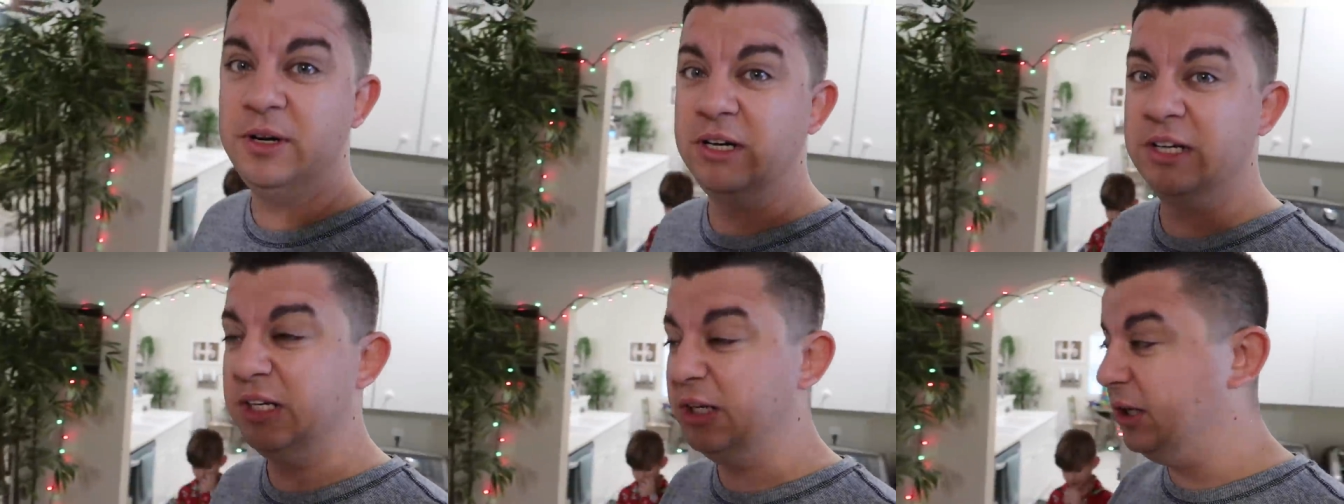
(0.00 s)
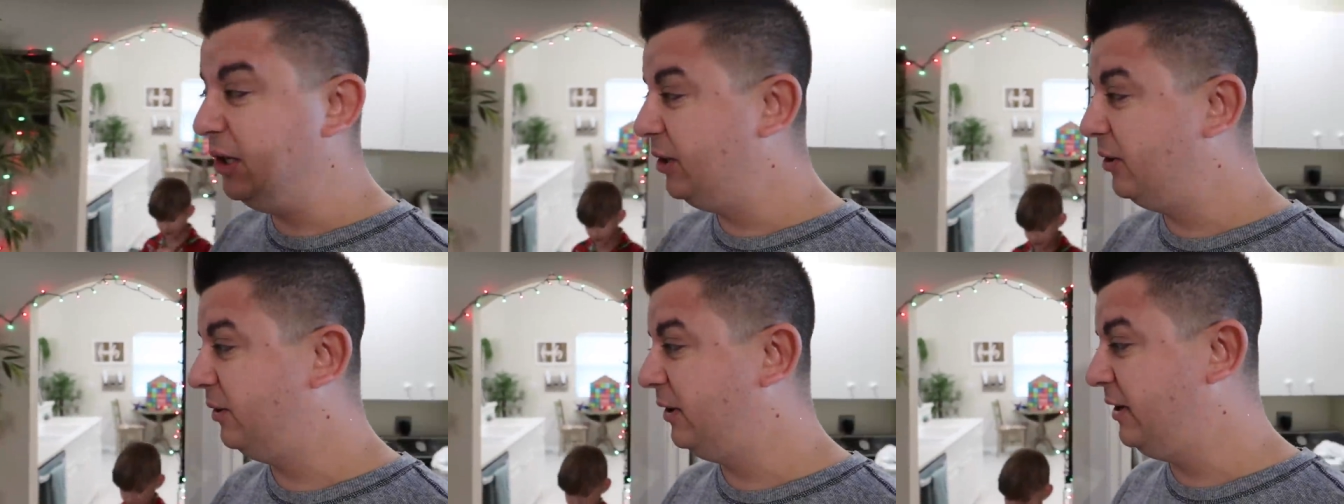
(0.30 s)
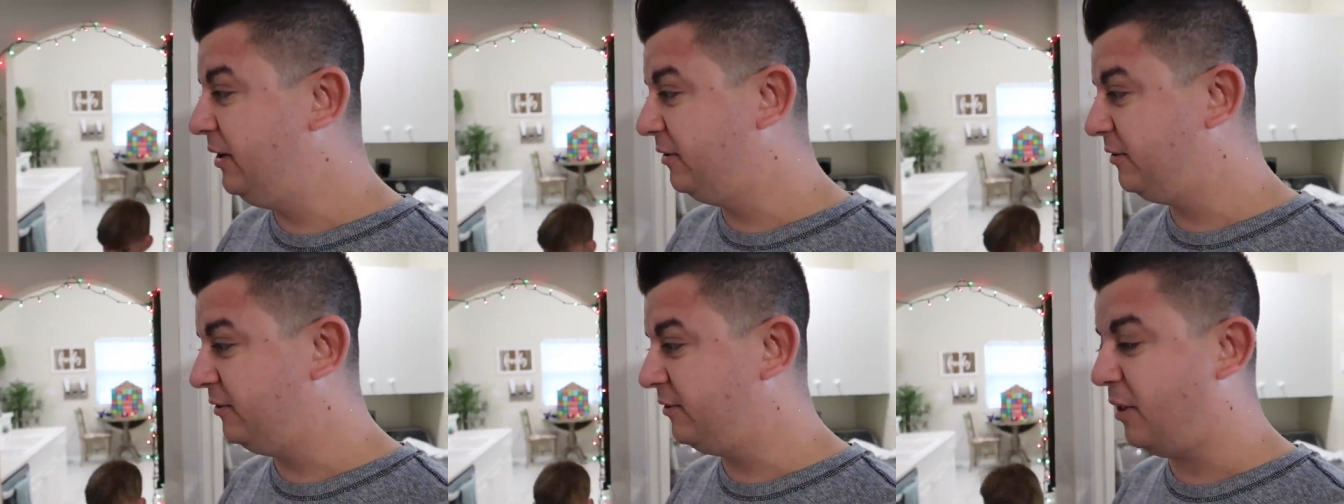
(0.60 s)

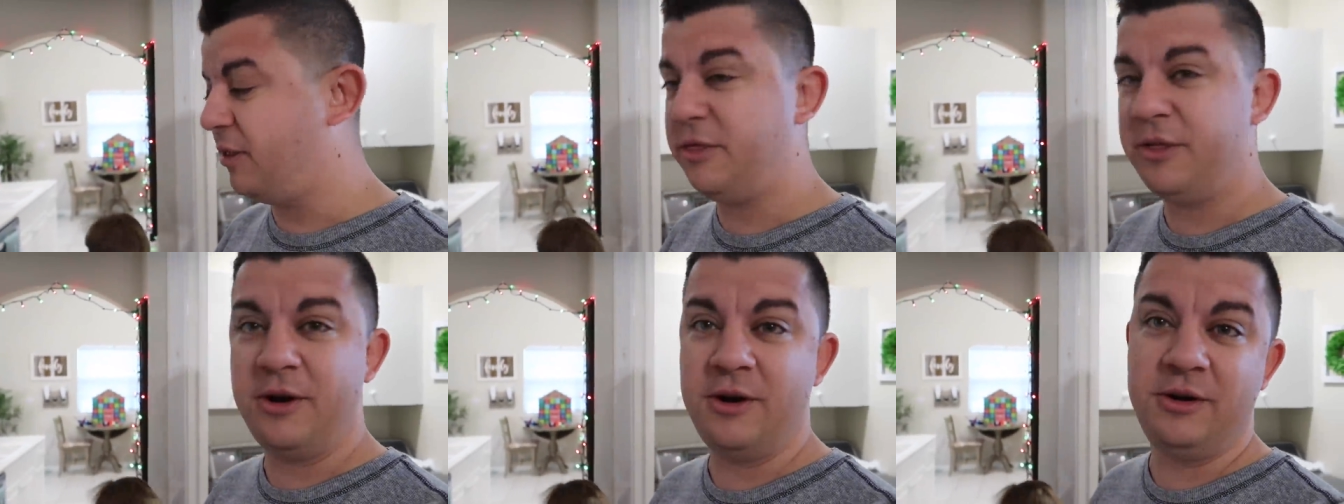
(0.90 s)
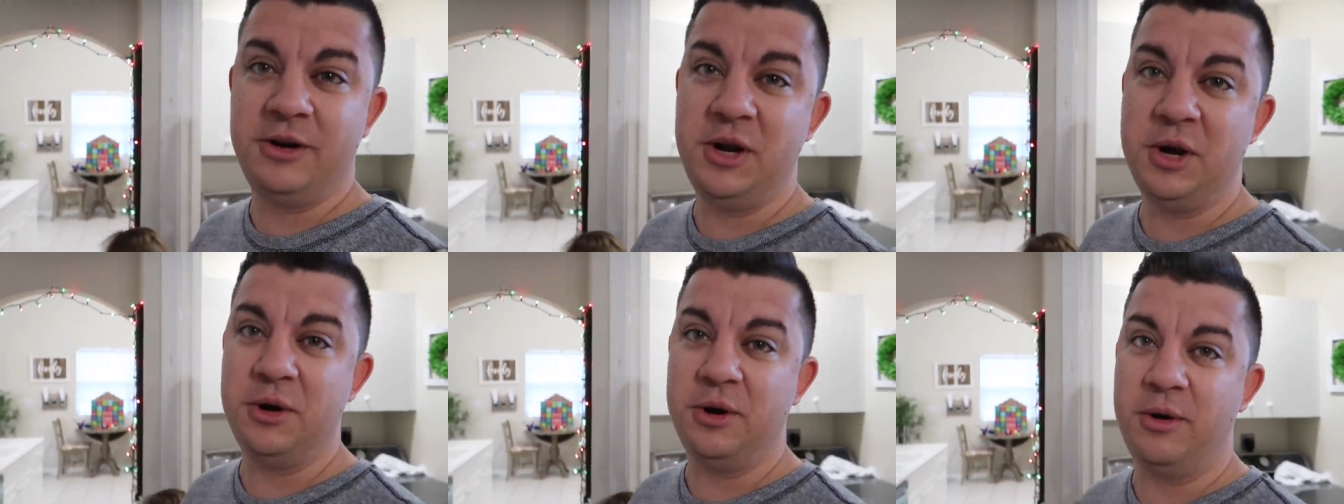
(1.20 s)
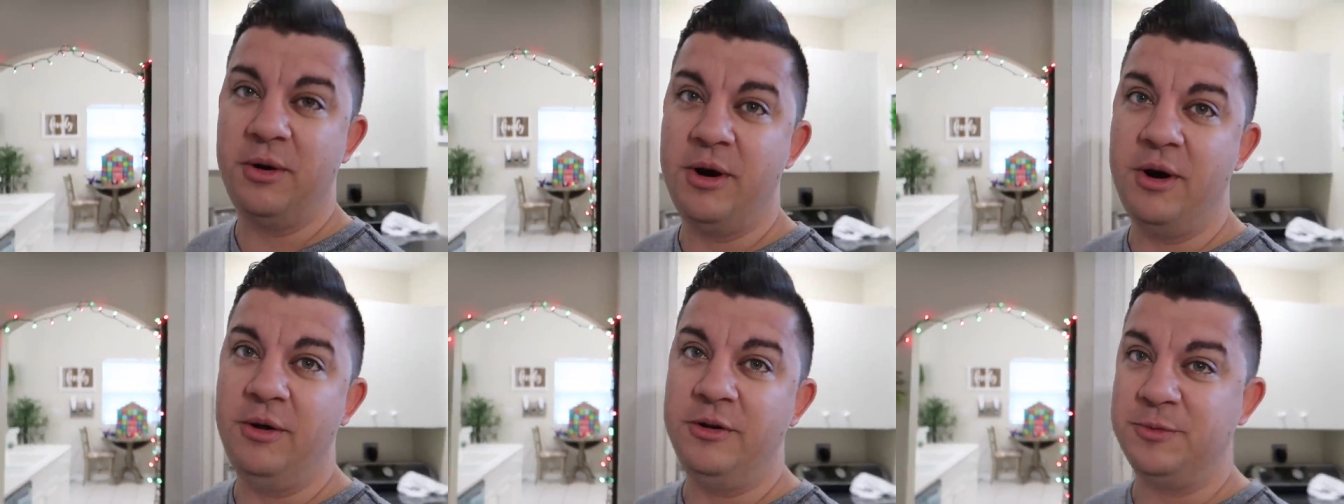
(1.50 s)
Literally, this is the third year in
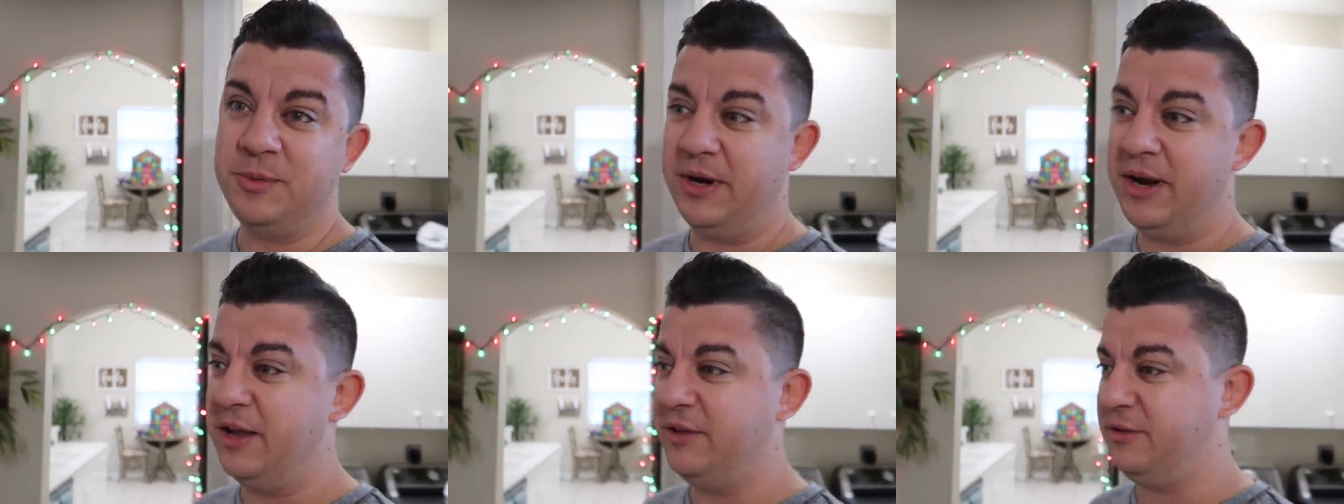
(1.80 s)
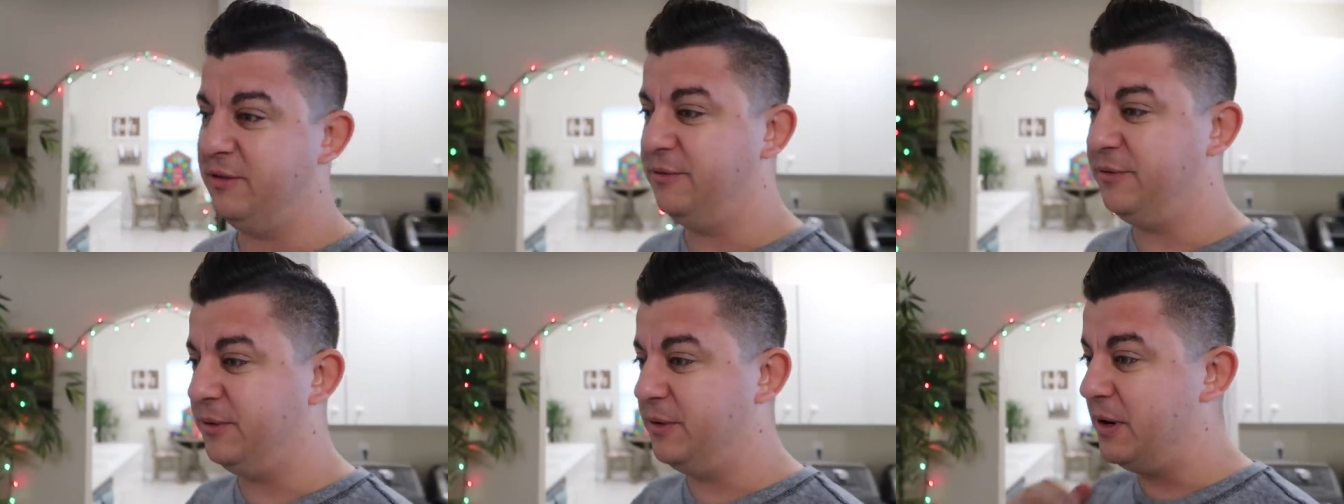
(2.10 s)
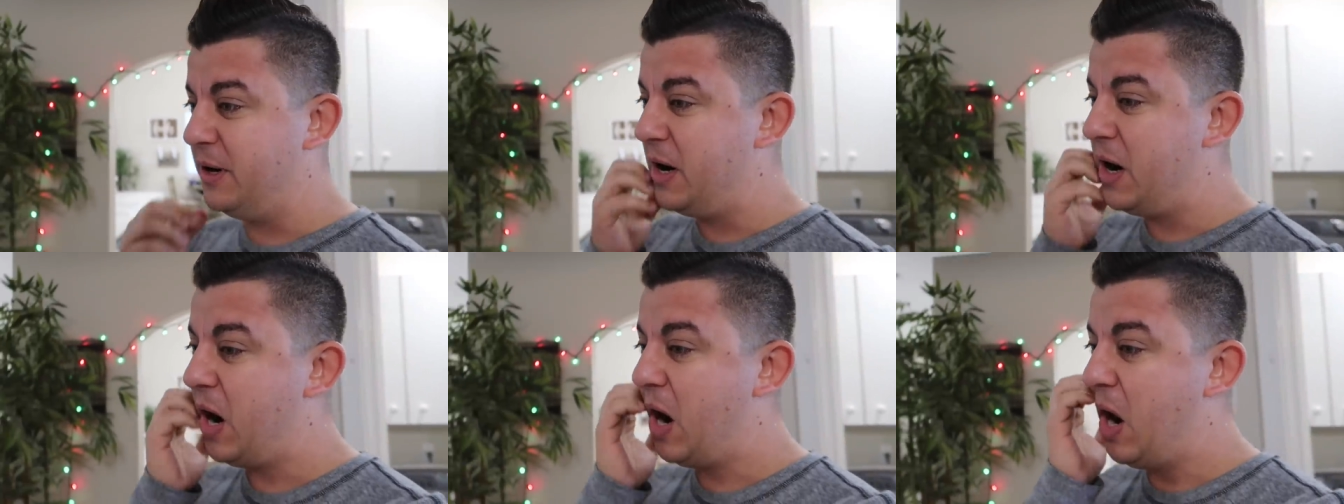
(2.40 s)
a row he's been asking
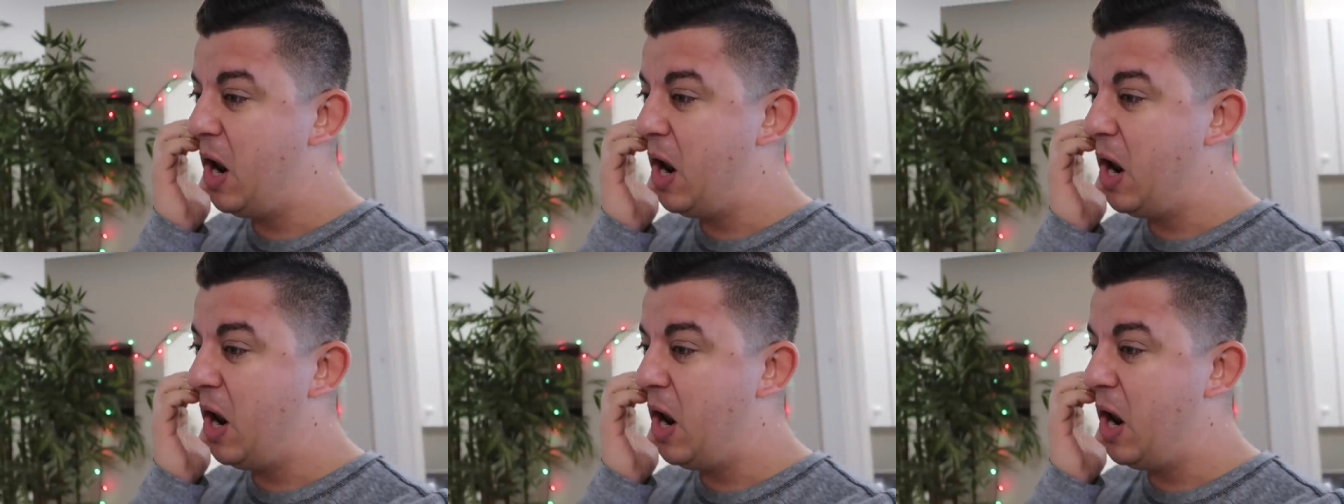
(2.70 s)
for it.